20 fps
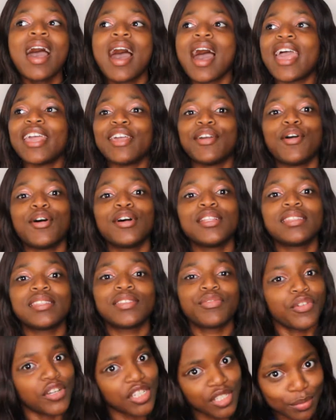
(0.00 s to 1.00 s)
i got
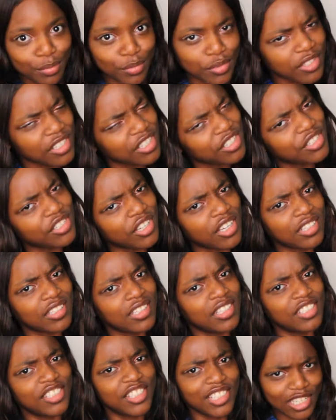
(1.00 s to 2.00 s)
first position
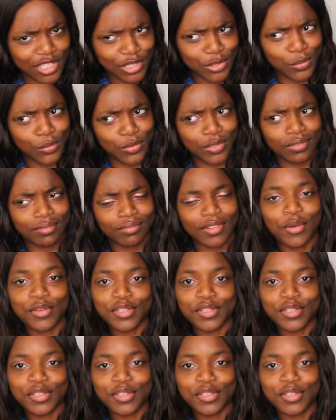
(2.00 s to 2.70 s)
in js1 i